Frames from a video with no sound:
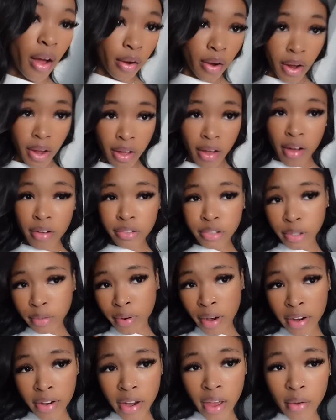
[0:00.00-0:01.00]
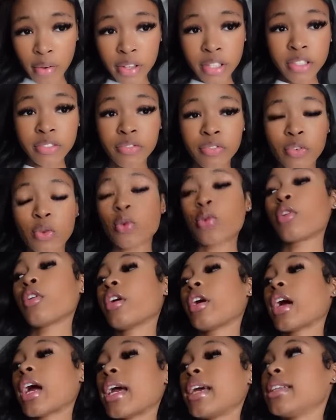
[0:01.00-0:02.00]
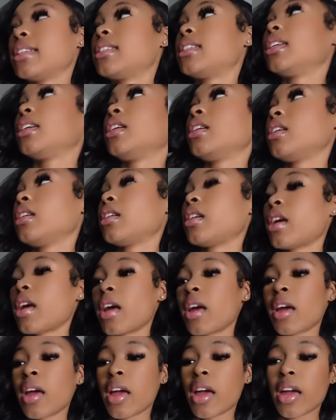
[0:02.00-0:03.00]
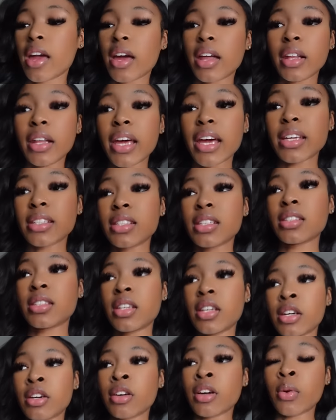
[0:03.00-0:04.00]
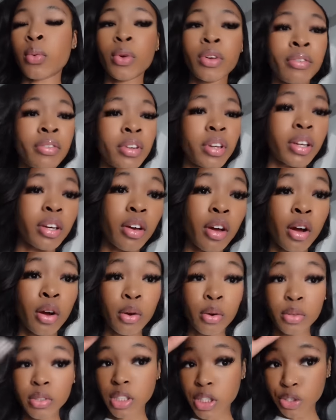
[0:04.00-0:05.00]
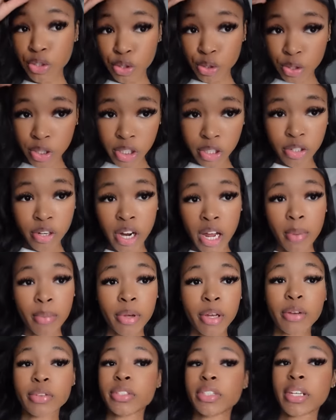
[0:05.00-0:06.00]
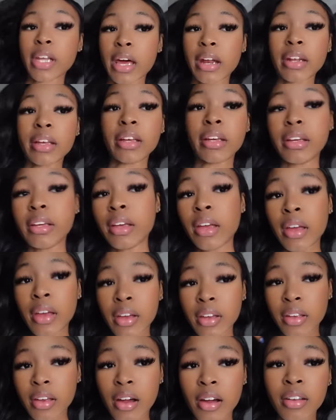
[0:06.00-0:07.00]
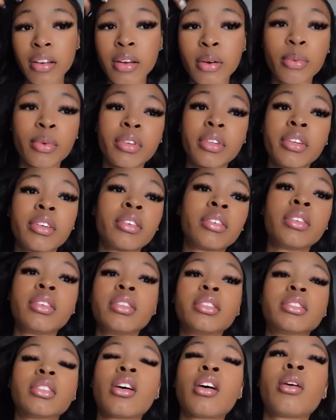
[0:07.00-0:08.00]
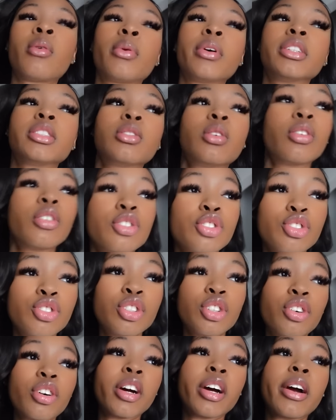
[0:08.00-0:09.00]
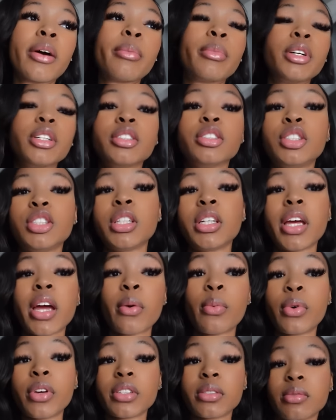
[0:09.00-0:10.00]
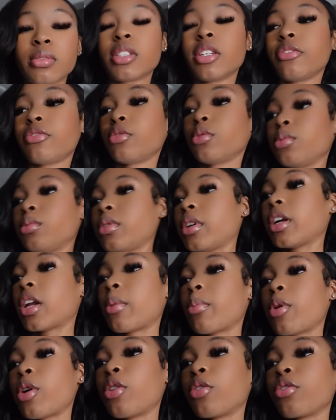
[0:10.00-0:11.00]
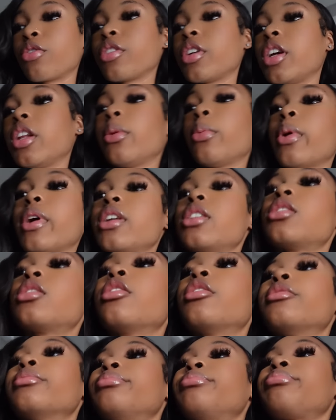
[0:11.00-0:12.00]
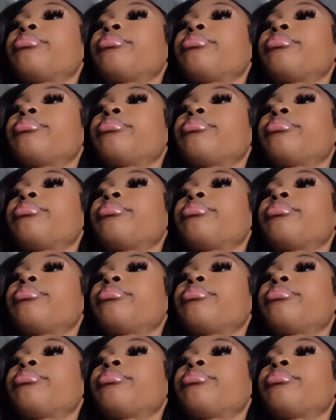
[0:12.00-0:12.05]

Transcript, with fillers: Okay, y'all, so right now it's 418 and Lex is here and we finna go to Juicy Crab and go sit down and eat. Y'all know we literally used to always go to Juicy Crab, but she had wanted some seafood and I'm hungry anyway, so